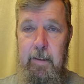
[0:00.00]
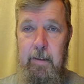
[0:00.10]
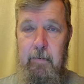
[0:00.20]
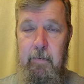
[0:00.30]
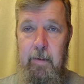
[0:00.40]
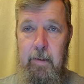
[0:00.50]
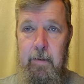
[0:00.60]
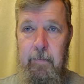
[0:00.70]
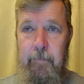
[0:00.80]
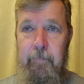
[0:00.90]
you know,
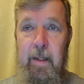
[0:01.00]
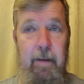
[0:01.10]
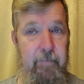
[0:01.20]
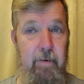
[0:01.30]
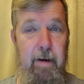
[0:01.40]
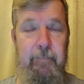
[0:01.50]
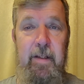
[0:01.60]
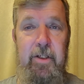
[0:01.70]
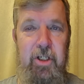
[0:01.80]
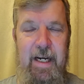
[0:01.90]
if you have
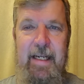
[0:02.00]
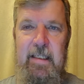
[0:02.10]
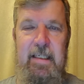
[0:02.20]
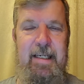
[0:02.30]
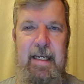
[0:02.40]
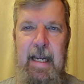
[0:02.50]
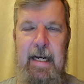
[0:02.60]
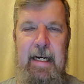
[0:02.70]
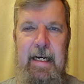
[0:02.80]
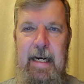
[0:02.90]
the chance to
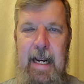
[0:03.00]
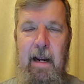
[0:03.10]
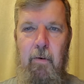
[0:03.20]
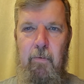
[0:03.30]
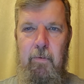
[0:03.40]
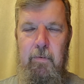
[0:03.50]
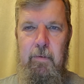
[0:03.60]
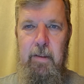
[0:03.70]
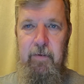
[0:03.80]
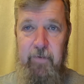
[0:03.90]
get it now,
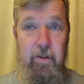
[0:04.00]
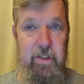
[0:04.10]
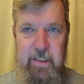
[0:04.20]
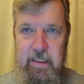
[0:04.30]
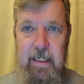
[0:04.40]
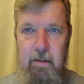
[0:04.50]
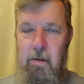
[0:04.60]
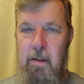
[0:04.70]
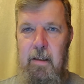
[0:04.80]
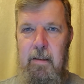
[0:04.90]
if you're
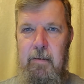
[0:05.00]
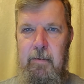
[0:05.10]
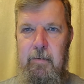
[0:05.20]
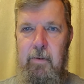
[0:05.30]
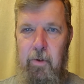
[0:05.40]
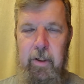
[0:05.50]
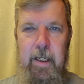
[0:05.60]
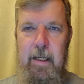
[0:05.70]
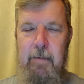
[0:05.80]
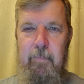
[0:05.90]
still
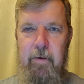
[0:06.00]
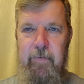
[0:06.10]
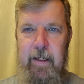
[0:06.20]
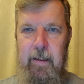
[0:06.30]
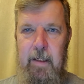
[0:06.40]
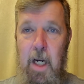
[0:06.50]
looking at moving,